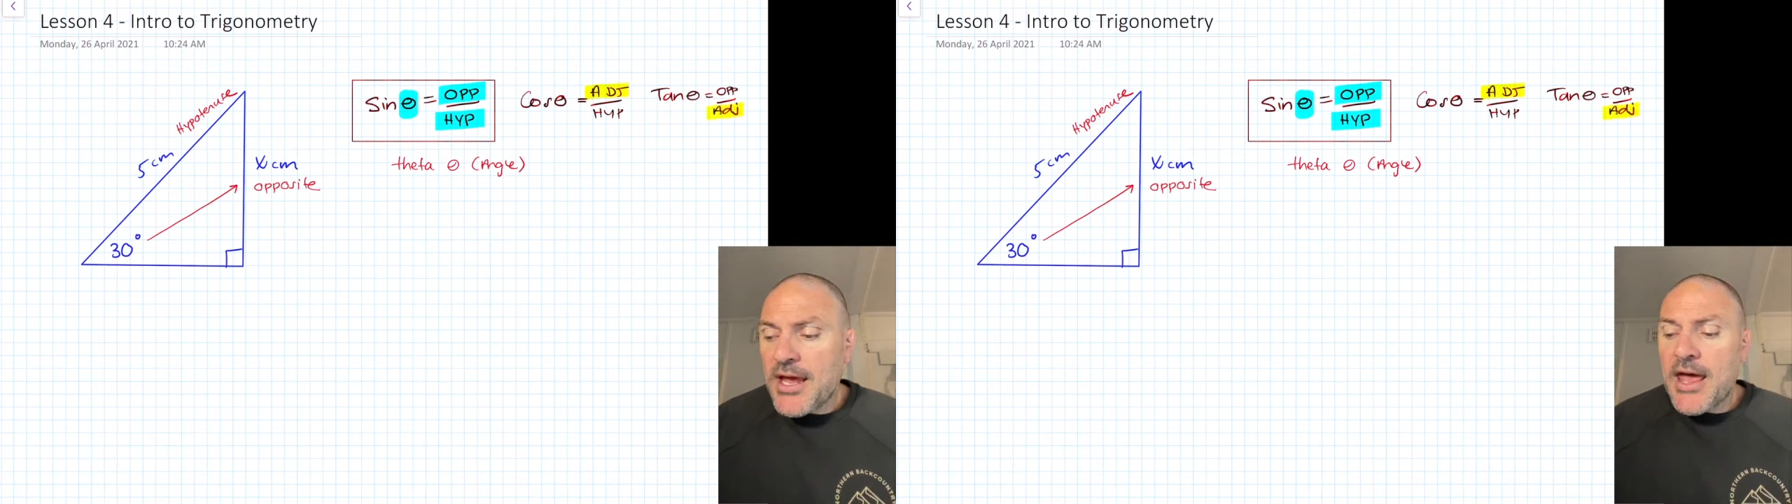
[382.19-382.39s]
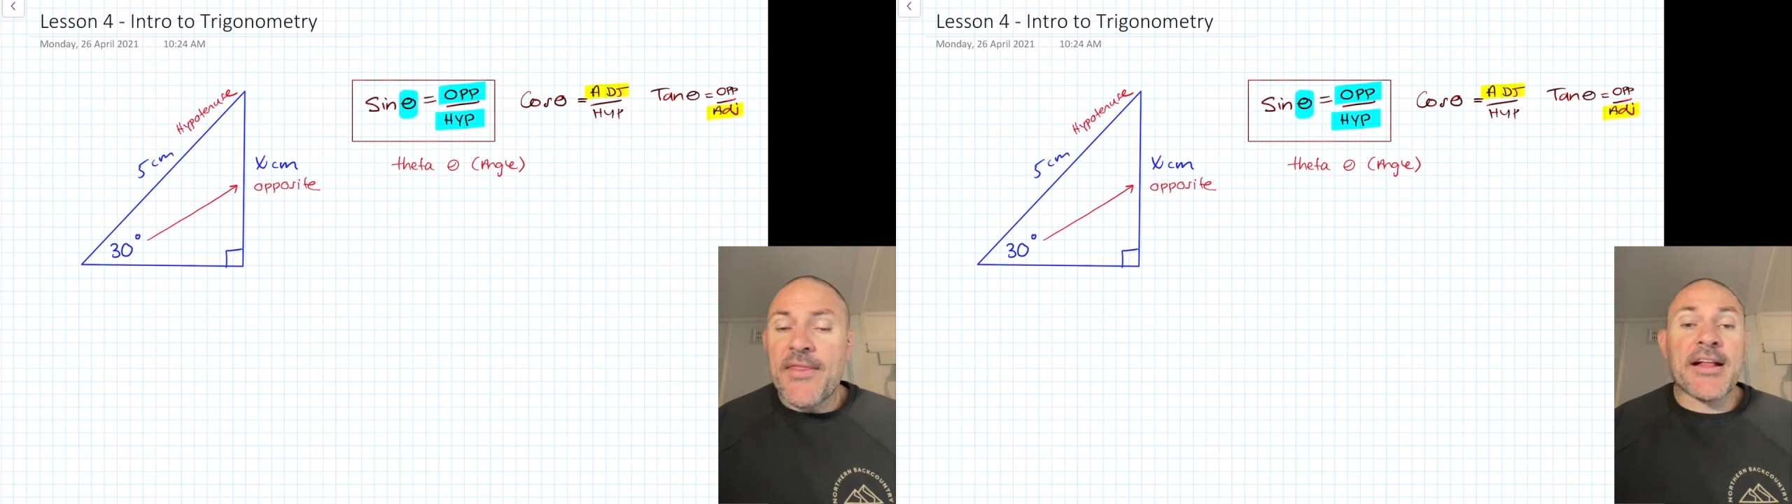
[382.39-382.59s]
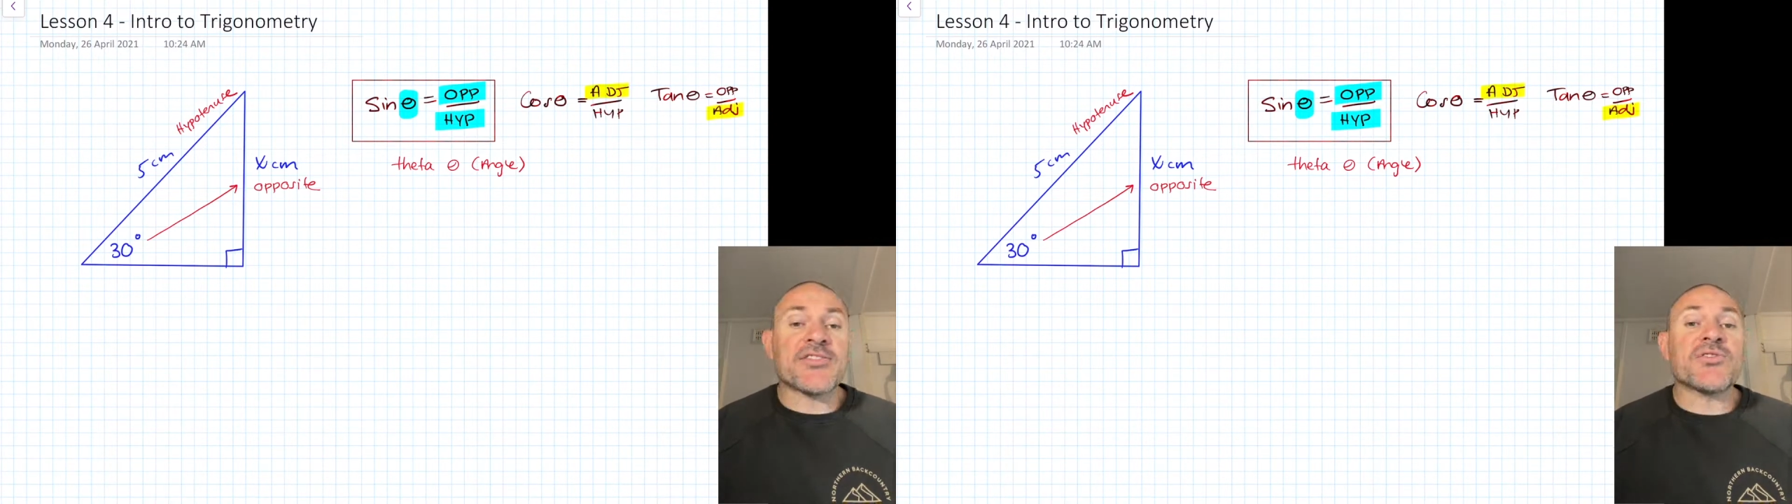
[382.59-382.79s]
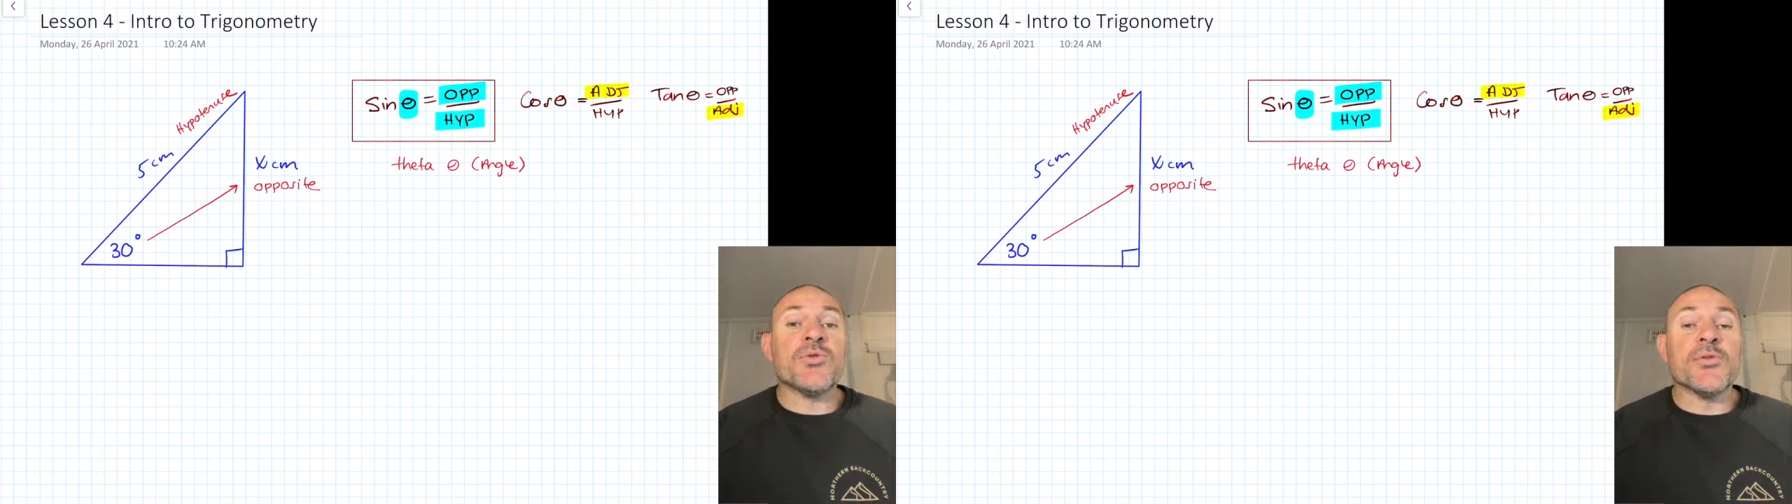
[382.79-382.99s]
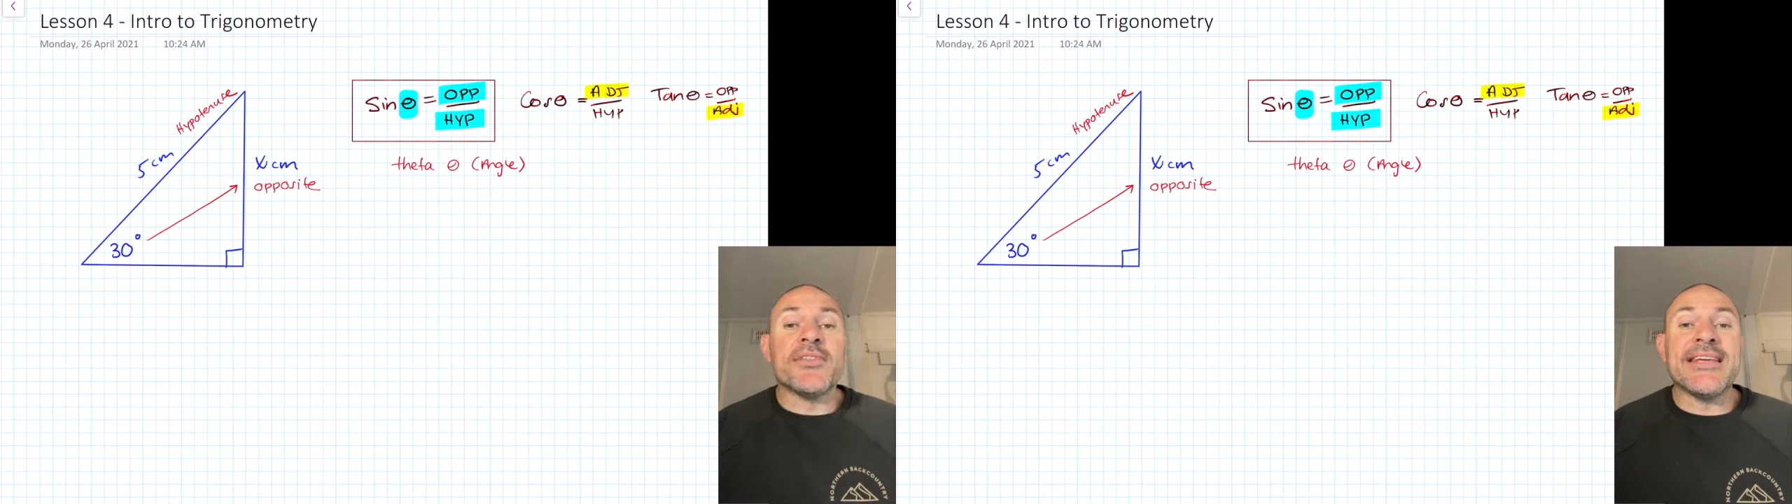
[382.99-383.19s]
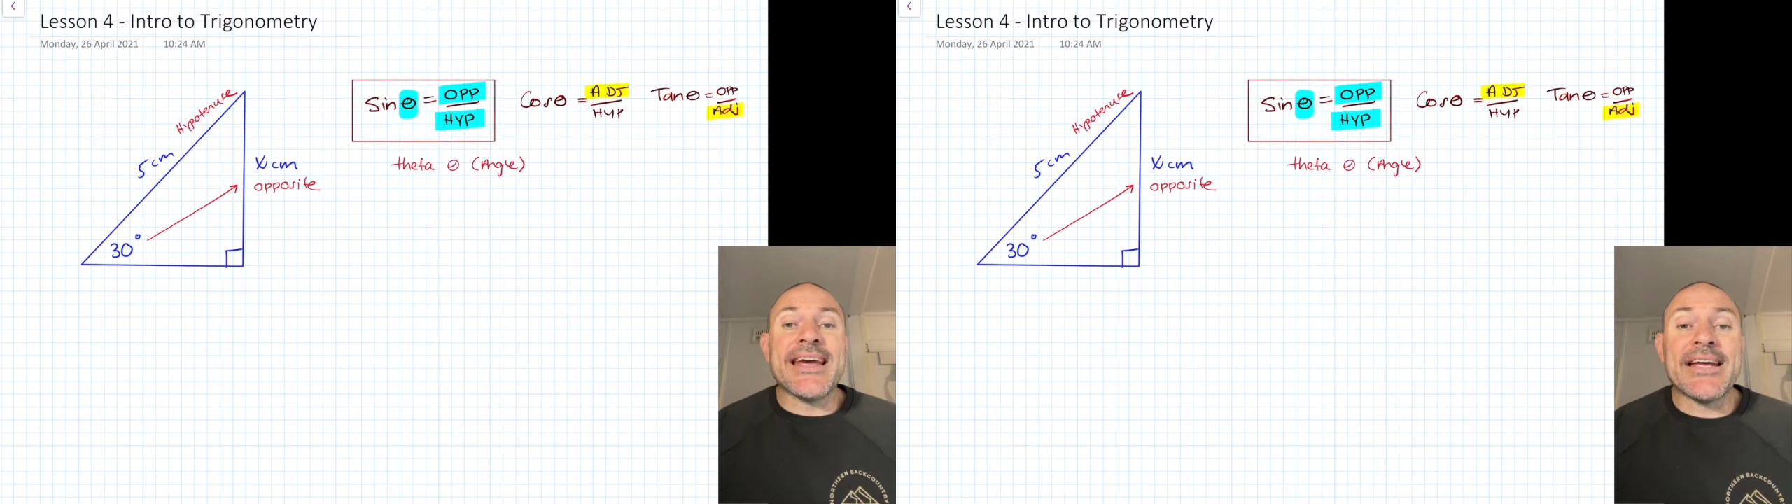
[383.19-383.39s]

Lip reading: and that's called the